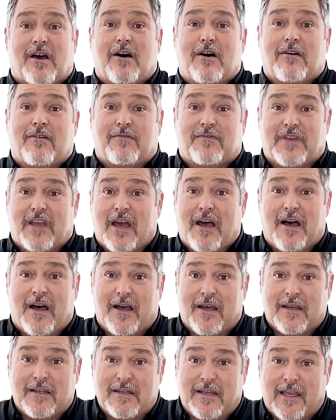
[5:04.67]
of
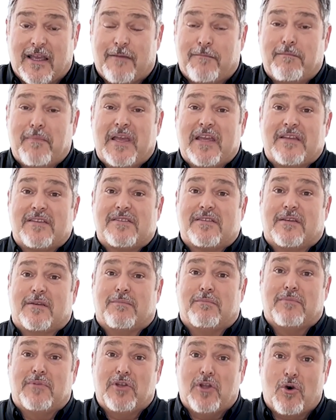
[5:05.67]
God and makes
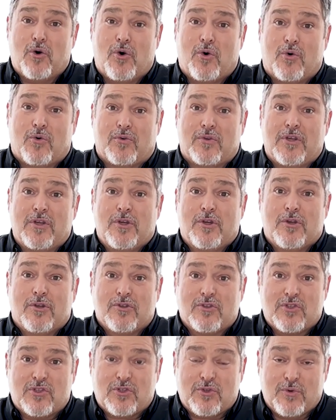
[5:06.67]
them known
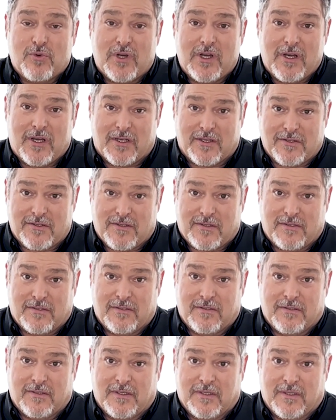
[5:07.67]
to us.
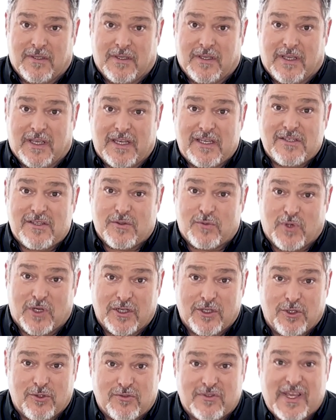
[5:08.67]
He's the
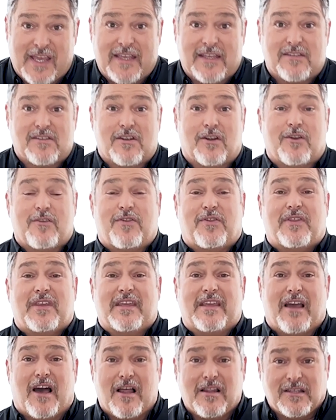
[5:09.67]
one who takes our
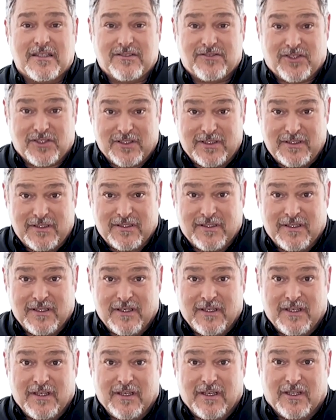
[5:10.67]
theology
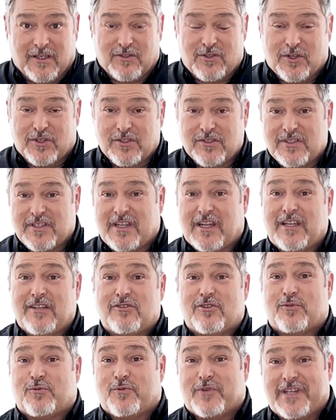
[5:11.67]
and turns it
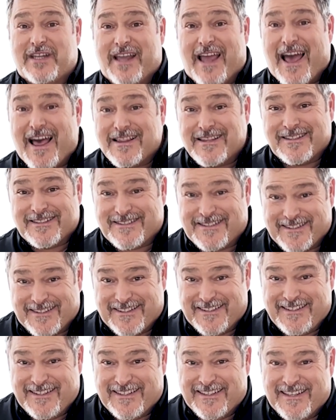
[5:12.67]
into
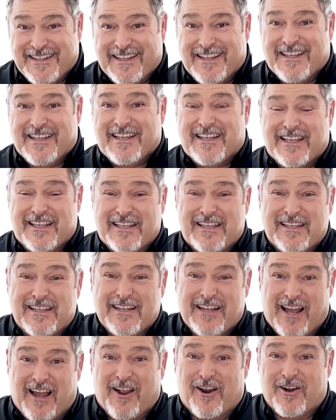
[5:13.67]
reality
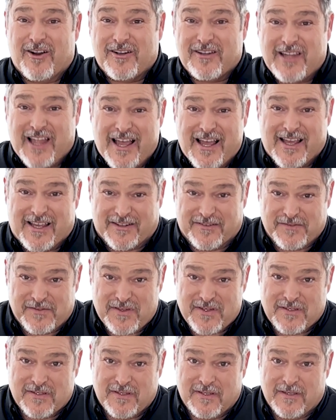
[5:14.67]
in our lives.